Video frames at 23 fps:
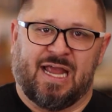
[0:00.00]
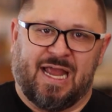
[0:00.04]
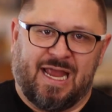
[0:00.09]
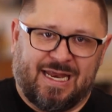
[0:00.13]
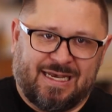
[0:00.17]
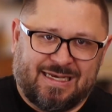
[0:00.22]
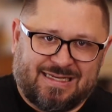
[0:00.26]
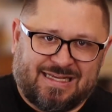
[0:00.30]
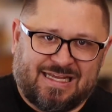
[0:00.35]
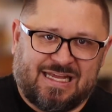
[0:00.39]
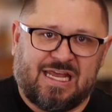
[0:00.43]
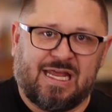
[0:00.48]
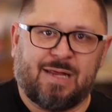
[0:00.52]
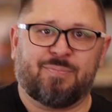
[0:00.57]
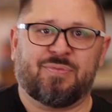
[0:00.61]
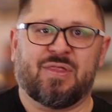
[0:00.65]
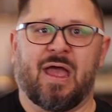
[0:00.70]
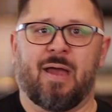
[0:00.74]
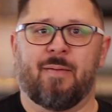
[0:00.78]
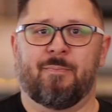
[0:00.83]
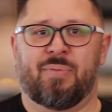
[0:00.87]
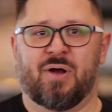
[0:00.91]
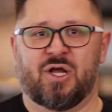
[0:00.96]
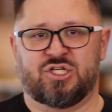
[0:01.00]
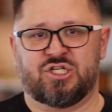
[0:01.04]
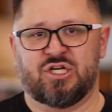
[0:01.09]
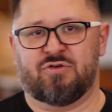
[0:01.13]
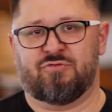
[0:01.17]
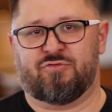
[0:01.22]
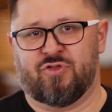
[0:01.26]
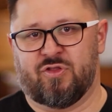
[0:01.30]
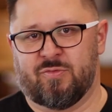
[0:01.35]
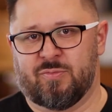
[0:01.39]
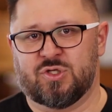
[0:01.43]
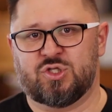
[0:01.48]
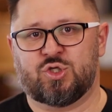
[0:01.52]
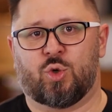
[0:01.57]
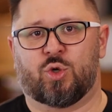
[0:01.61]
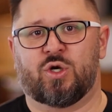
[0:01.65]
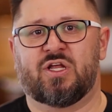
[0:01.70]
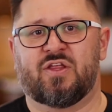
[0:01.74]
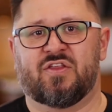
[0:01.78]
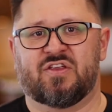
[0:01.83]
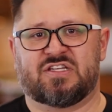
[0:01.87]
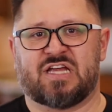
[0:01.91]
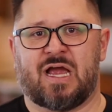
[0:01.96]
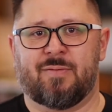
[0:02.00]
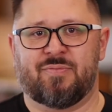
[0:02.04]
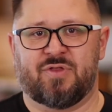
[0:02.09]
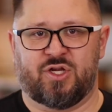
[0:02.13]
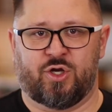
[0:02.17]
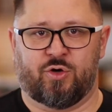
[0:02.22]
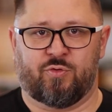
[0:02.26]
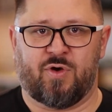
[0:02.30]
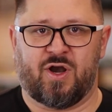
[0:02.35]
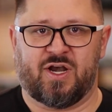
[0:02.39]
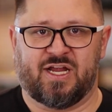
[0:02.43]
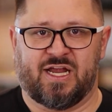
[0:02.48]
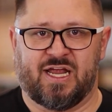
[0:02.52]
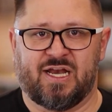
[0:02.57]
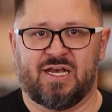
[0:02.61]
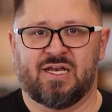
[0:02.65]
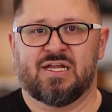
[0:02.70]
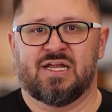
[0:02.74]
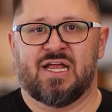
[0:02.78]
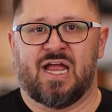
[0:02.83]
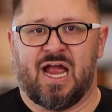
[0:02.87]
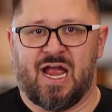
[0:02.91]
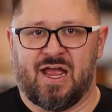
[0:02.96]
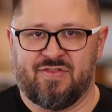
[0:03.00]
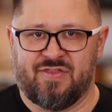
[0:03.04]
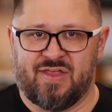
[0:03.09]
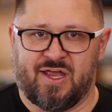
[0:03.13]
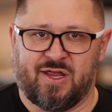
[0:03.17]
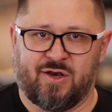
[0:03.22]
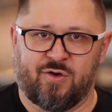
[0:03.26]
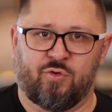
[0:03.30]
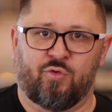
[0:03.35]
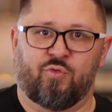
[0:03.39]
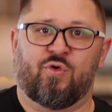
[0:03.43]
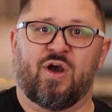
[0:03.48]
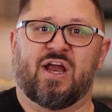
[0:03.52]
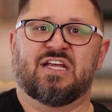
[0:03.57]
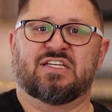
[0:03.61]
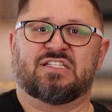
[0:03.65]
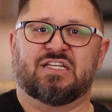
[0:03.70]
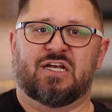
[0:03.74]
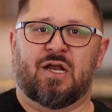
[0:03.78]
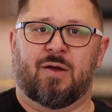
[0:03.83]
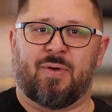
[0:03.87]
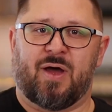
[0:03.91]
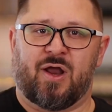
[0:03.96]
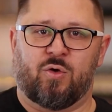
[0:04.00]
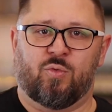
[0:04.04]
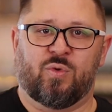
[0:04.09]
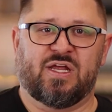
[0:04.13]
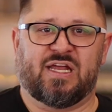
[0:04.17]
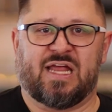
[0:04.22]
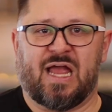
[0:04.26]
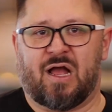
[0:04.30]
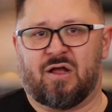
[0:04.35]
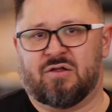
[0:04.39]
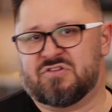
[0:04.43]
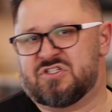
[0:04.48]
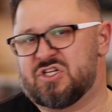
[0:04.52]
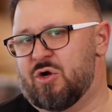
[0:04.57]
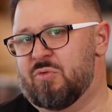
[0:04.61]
and keep that budget for the majority of the time that you're running it, and then raise it about a week out.